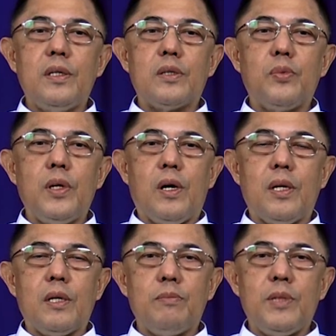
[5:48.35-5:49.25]
that we
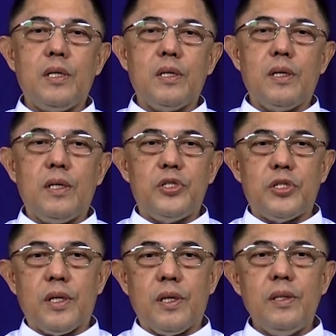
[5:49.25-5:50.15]
all have been
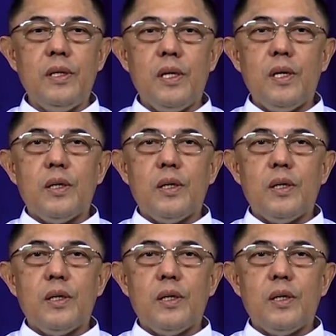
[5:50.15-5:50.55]
engaged in